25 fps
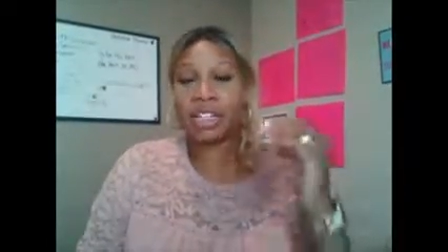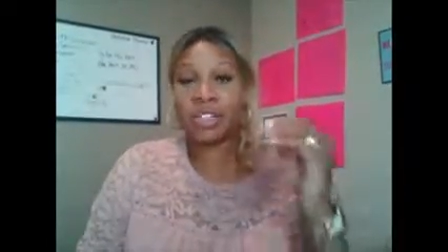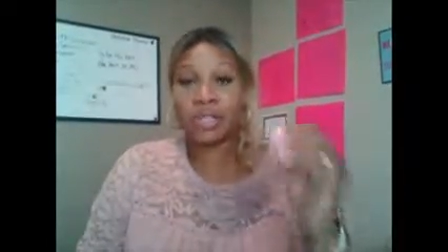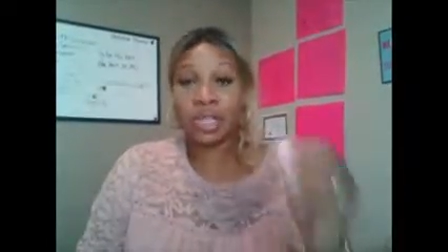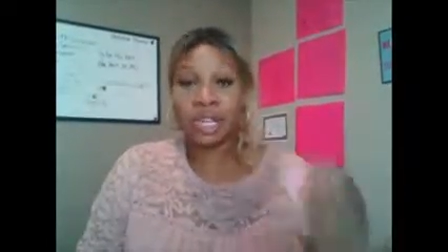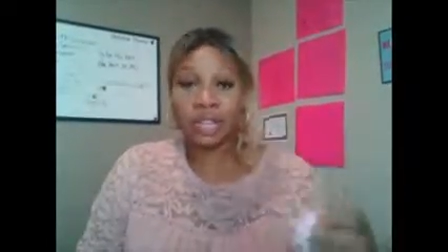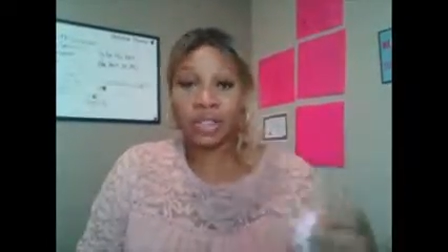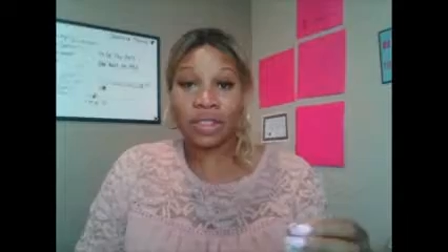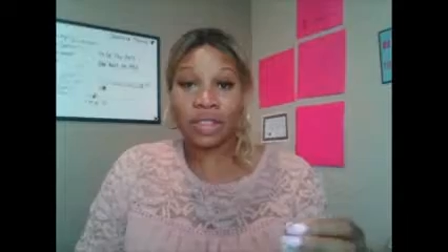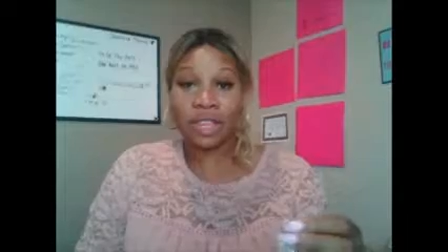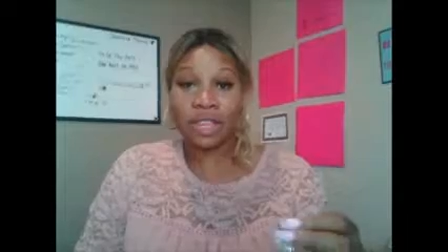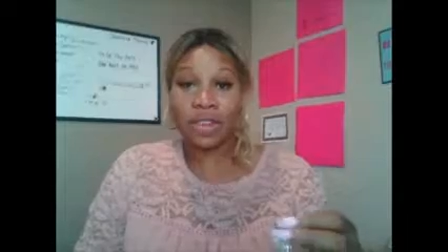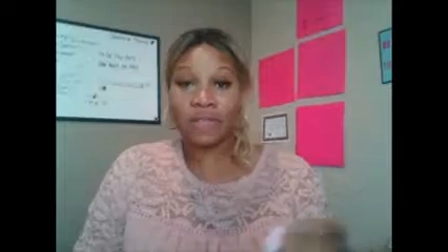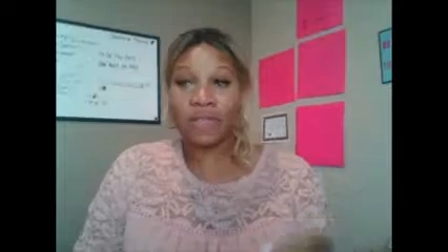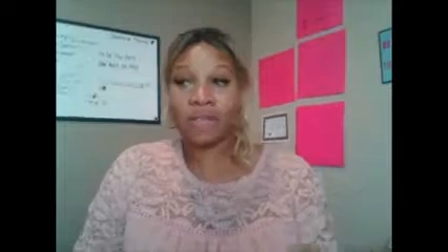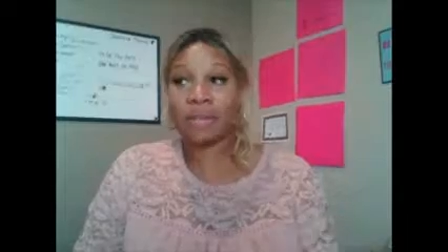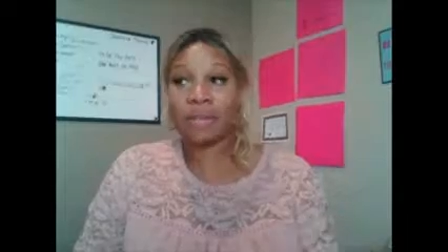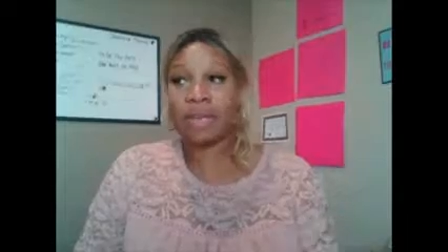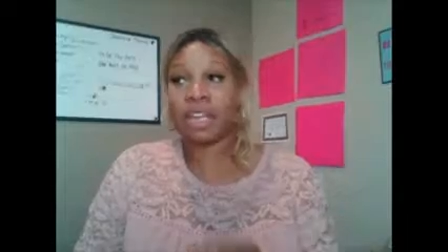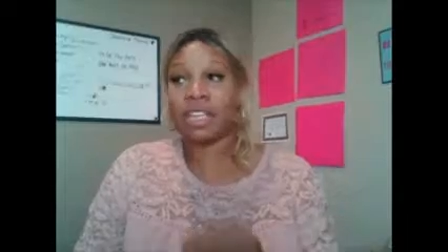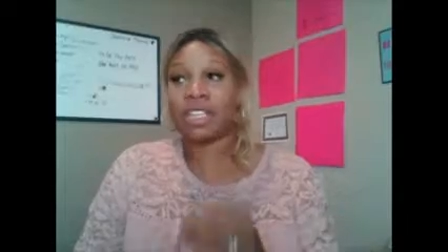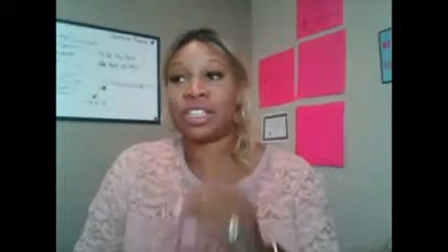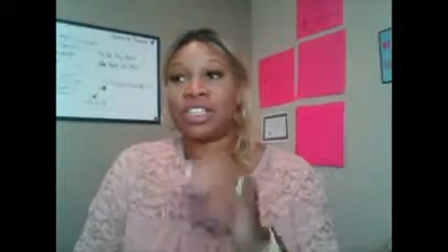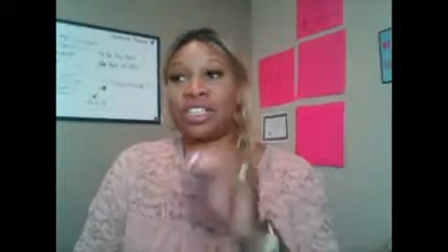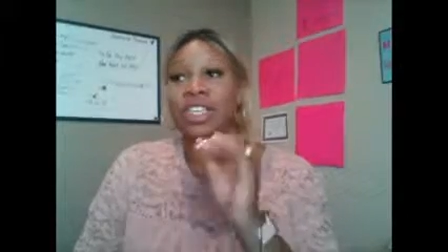you get the
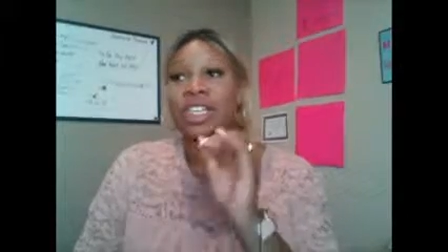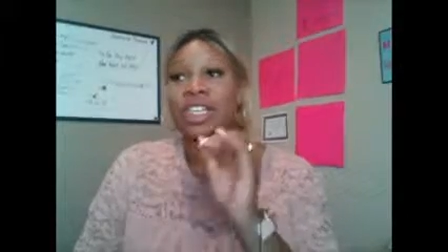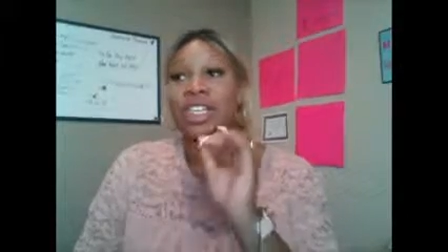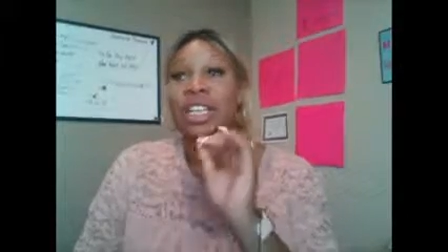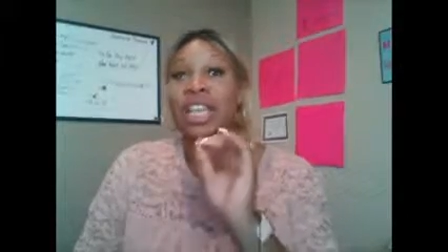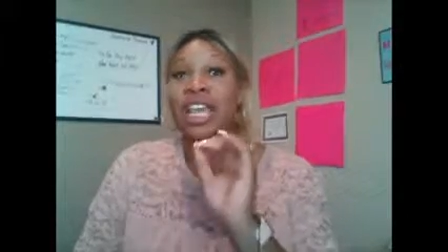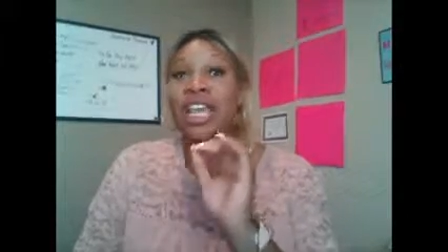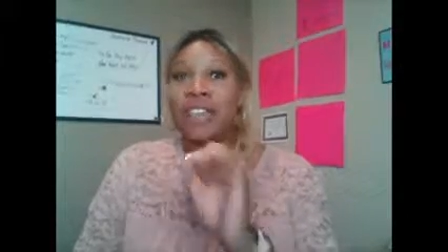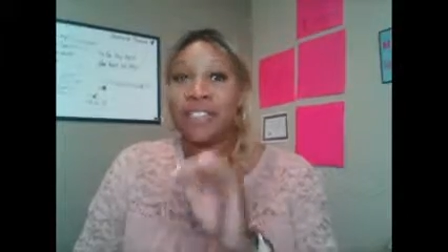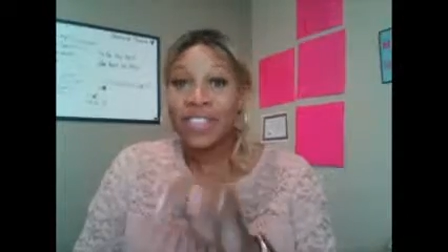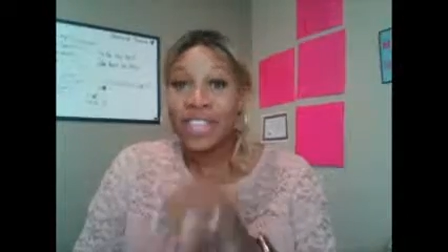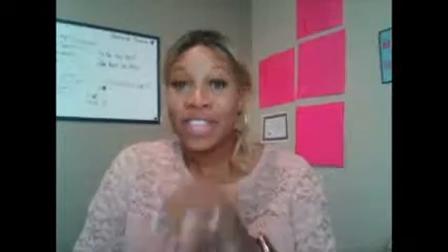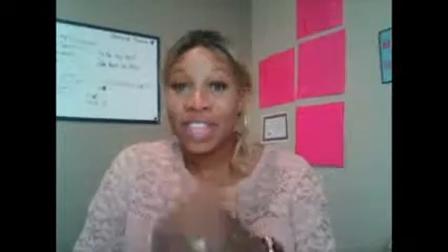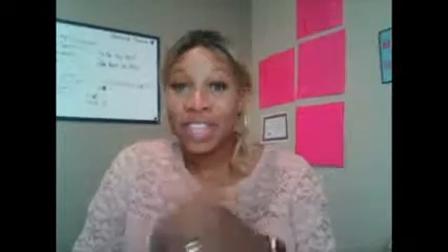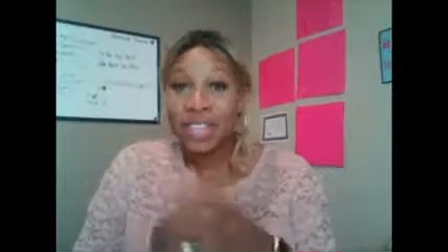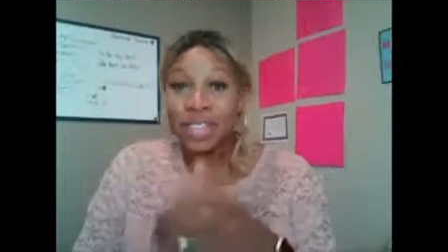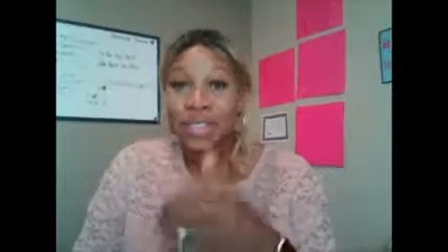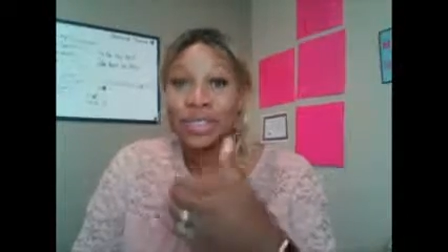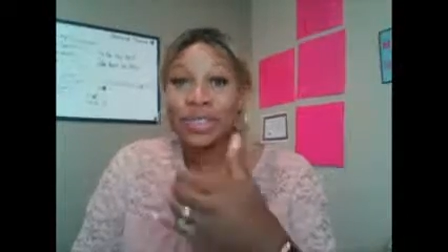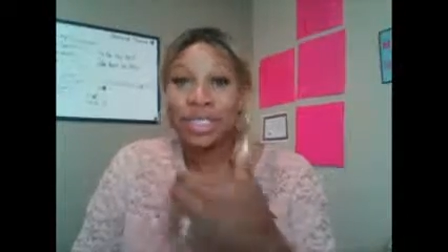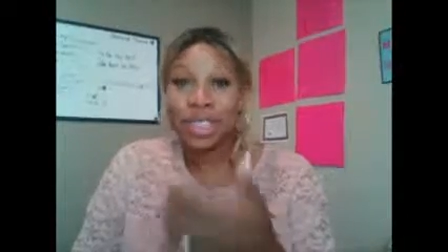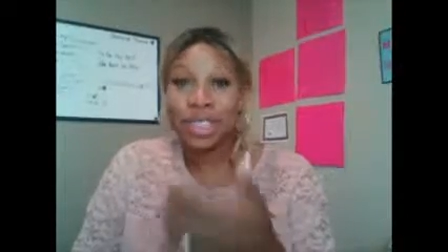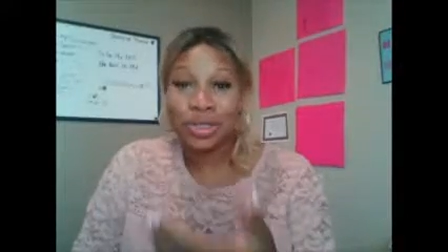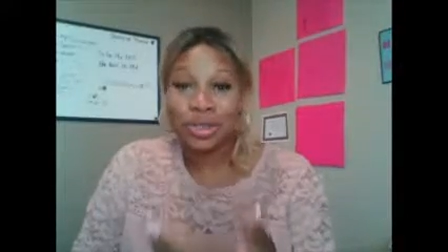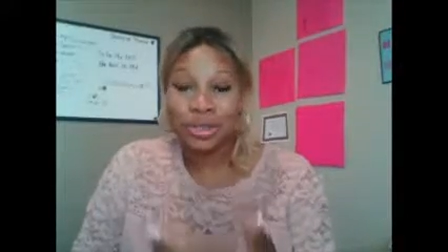information, then
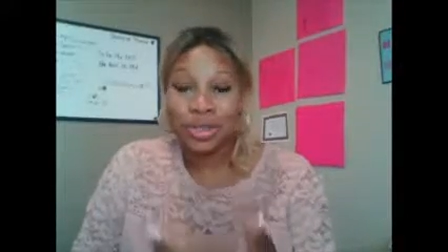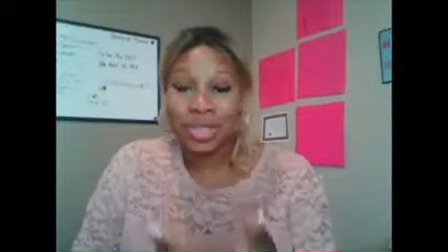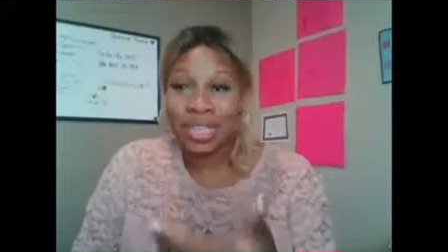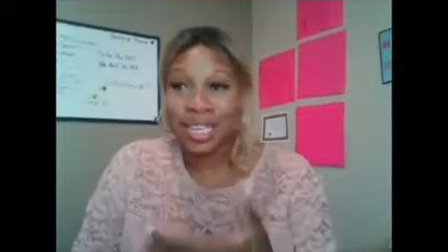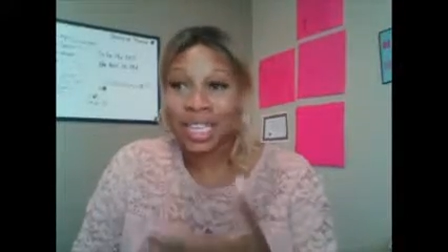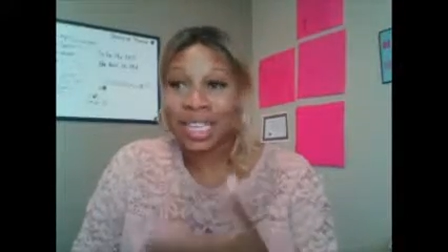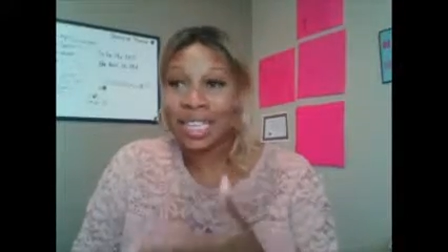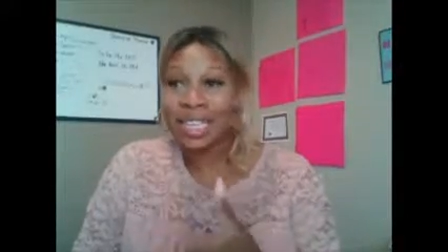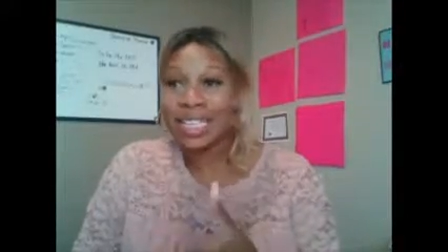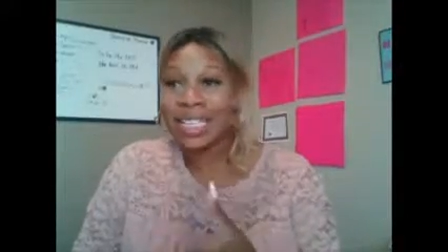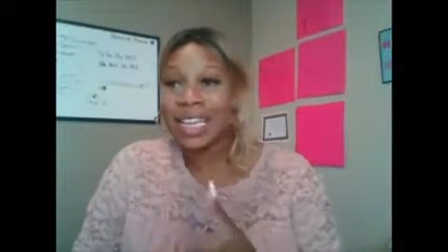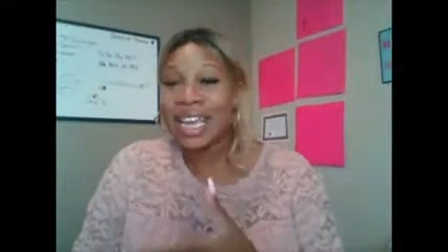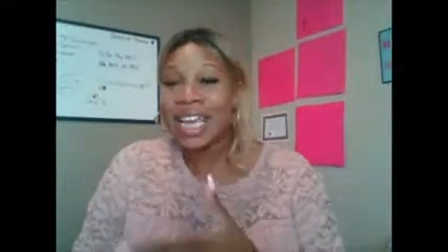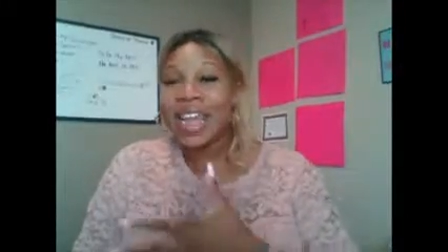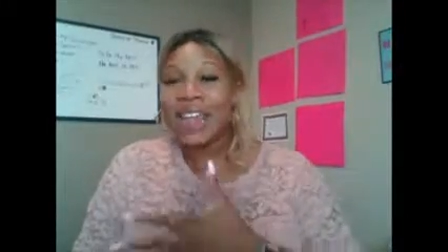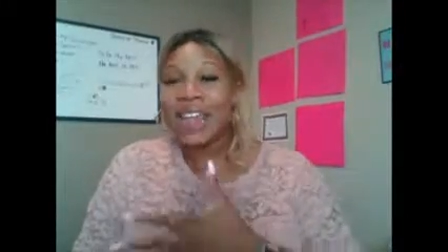you use it.